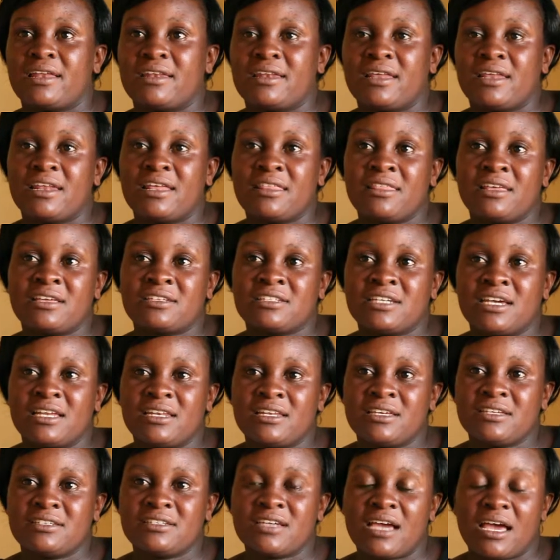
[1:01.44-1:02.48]
And another
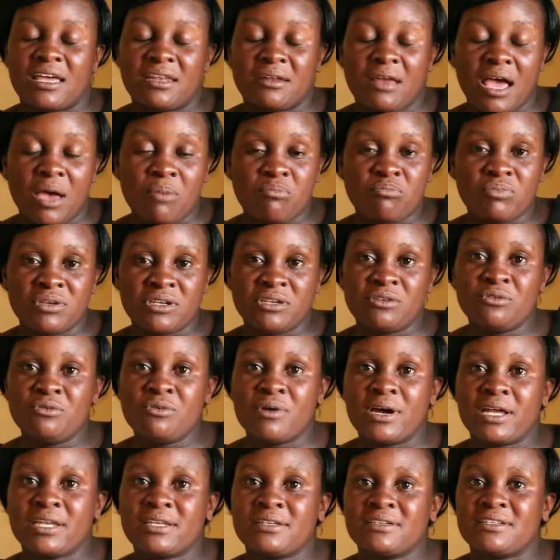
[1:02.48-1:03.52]
challenge, and a big
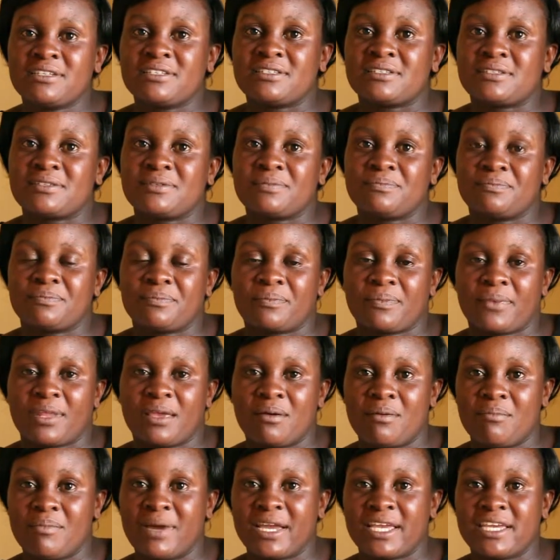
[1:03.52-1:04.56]
one, is
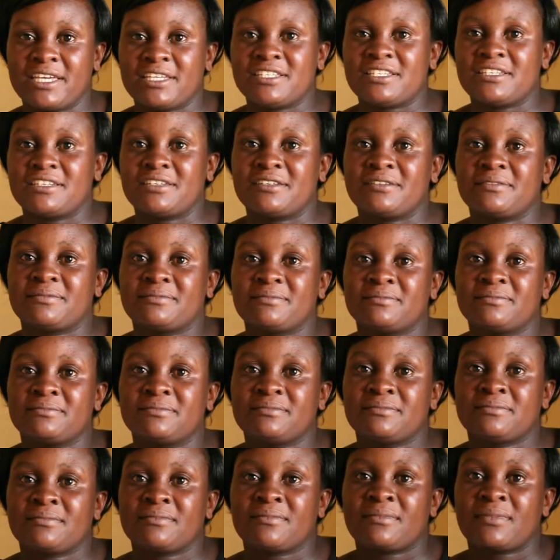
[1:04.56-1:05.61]
marketing.
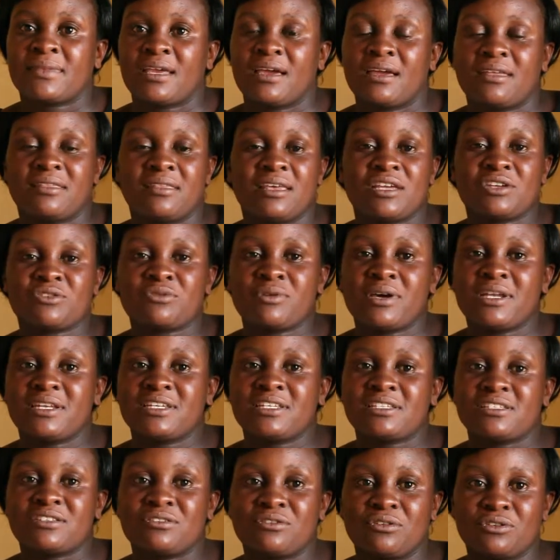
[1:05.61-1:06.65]
And that one
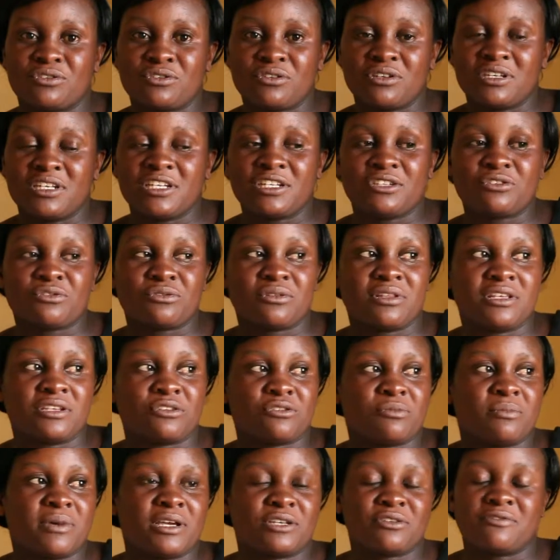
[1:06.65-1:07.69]
is not only to the
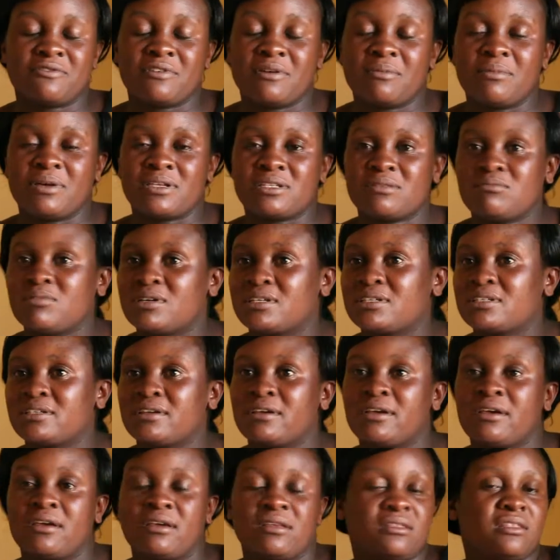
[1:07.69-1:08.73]
tomato farmers, but
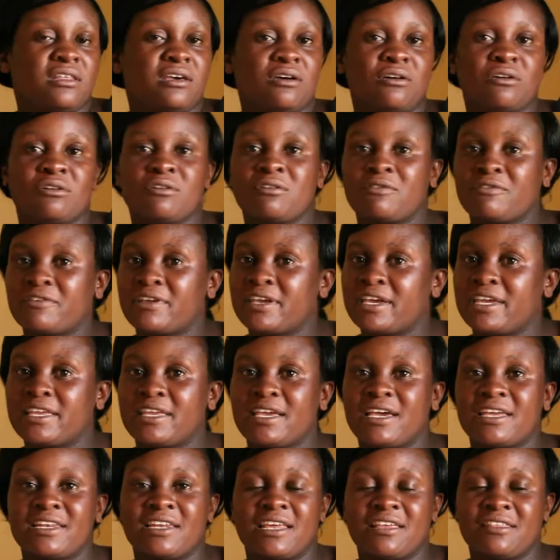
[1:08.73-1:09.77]
the whole of
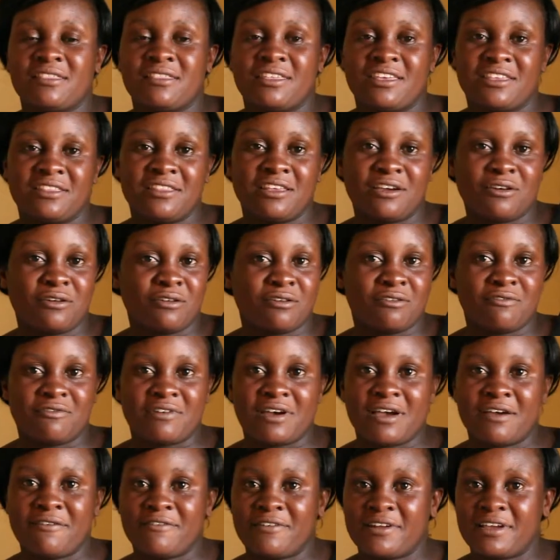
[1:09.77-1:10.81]
Kenya and I think the whole of
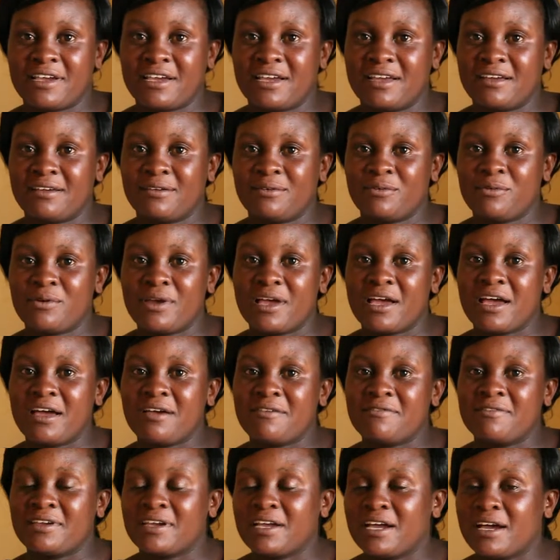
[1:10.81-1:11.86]
Africa, we are
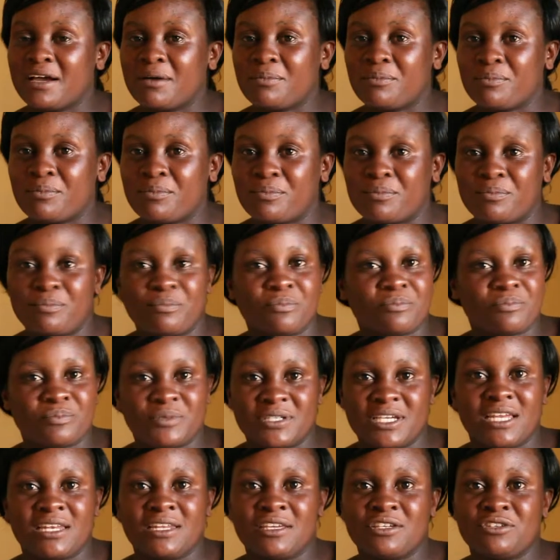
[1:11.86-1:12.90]
having a
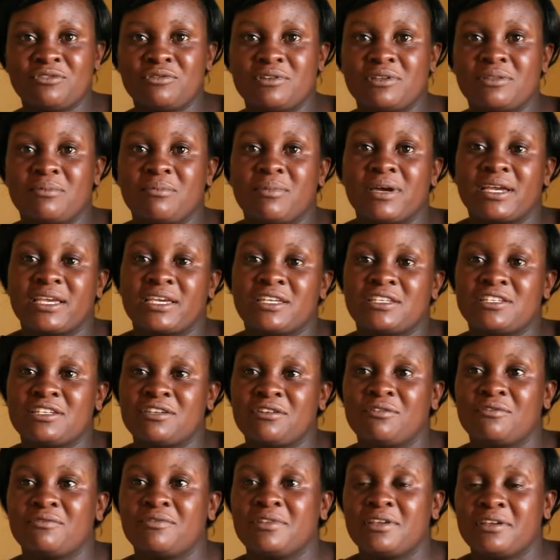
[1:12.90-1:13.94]
challenge with
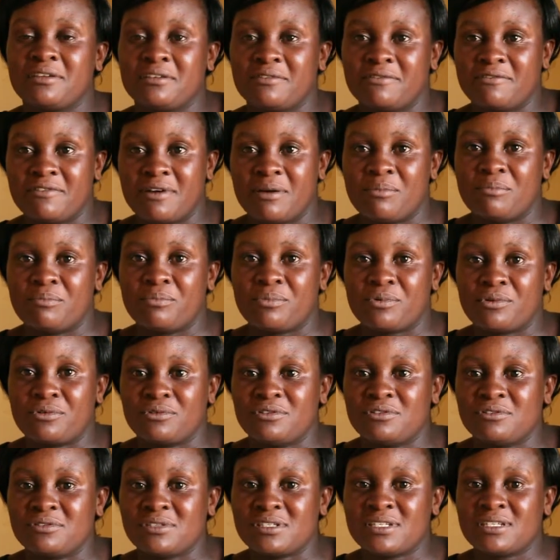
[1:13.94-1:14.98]
marketing of the farm
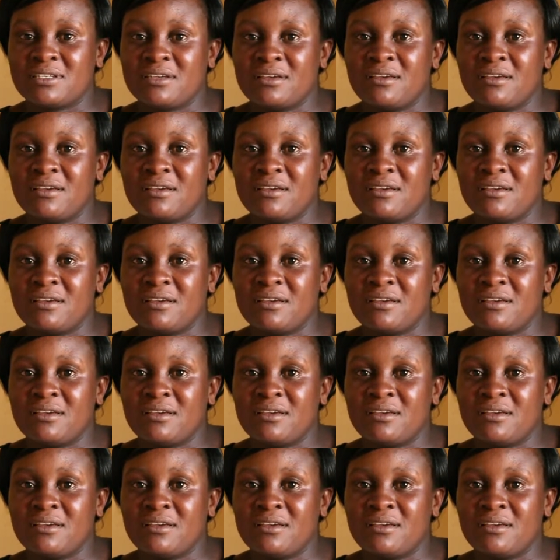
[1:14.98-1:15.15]
produce.